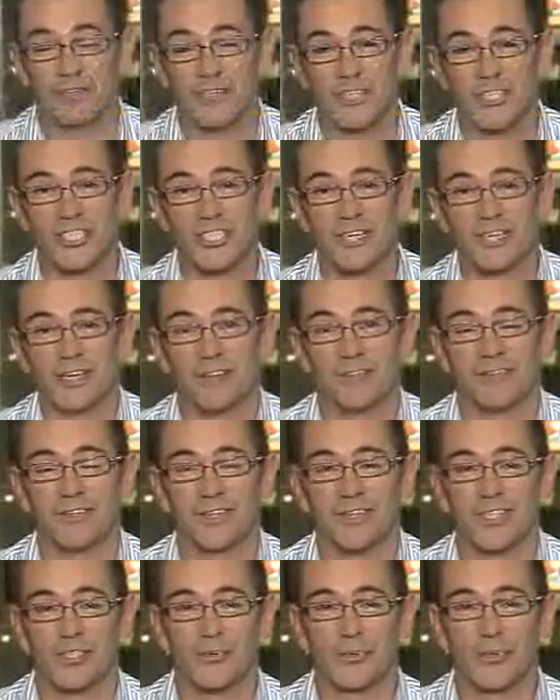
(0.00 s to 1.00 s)
feature for
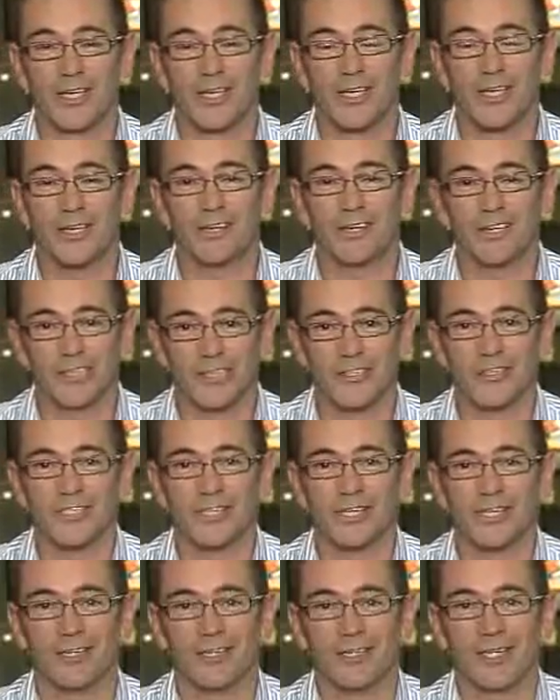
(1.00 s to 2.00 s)
this weekend in New
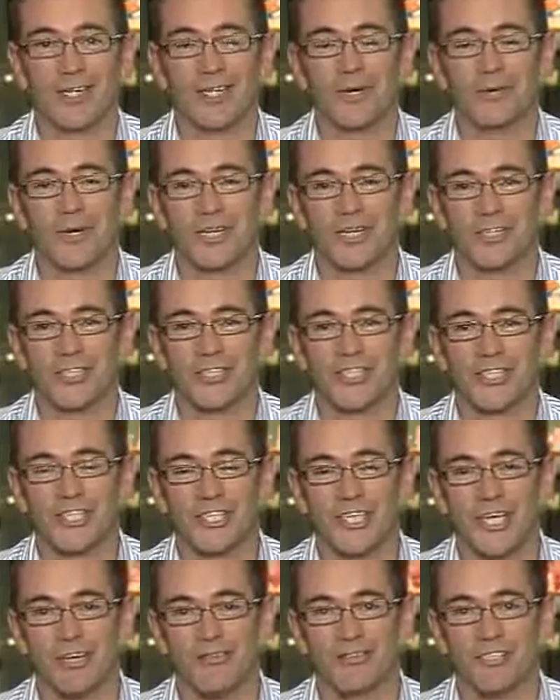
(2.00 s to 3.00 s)
Zealand anyway is the
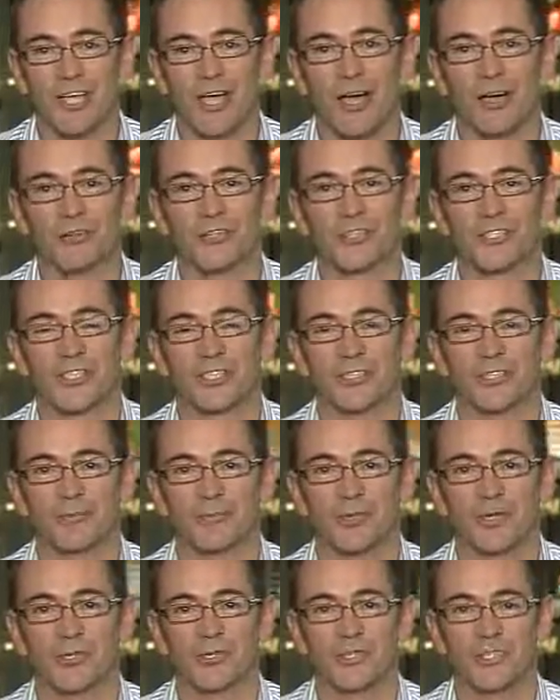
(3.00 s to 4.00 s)
Chiefs hosting the
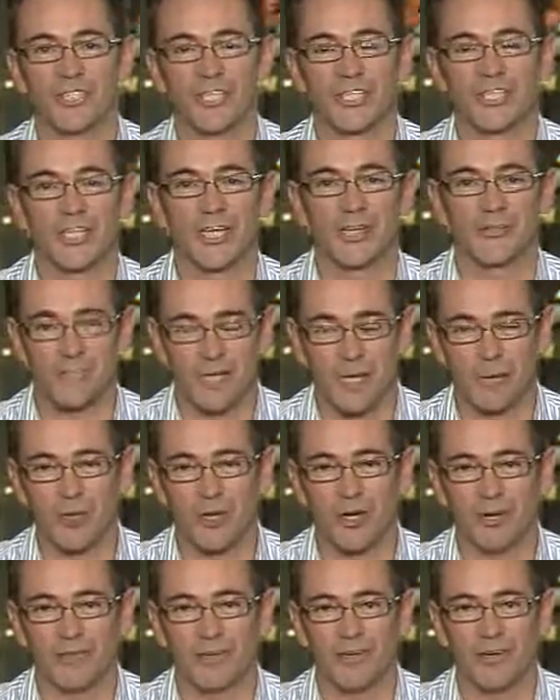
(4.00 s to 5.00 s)
Blues. Chiefs
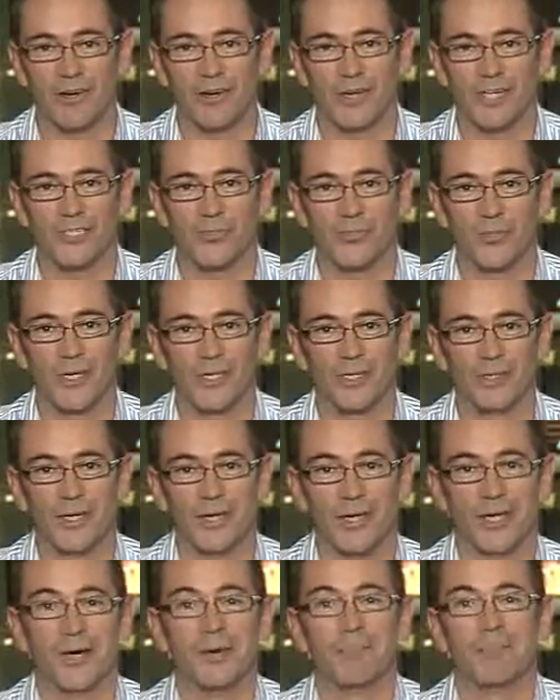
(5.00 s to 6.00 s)
coming off a nice win,
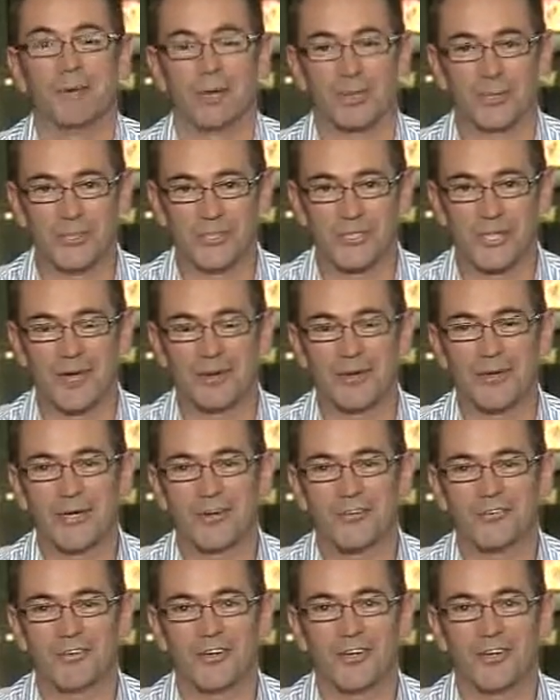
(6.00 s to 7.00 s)
Blues coming
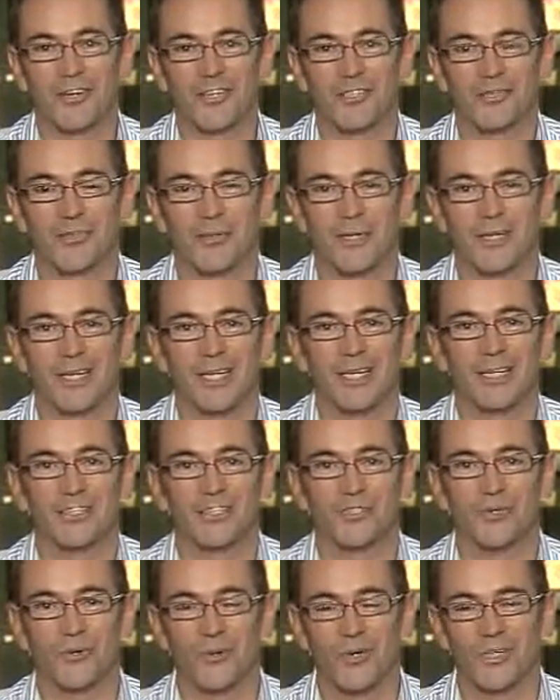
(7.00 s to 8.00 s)
off a nice win, and
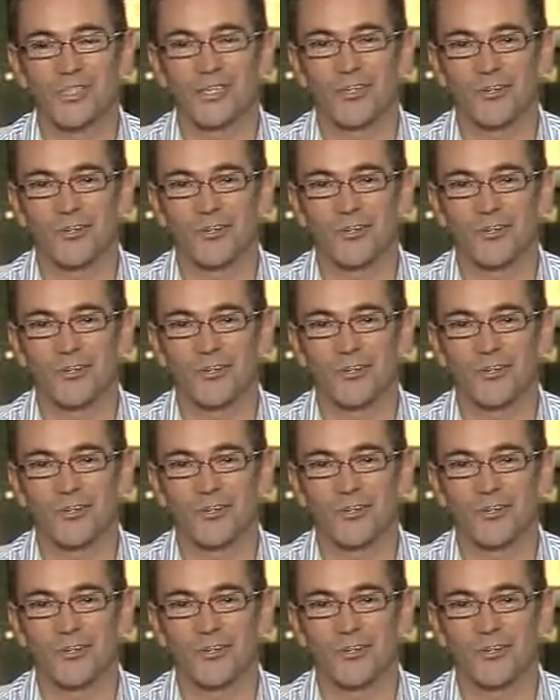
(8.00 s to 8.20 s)
it's always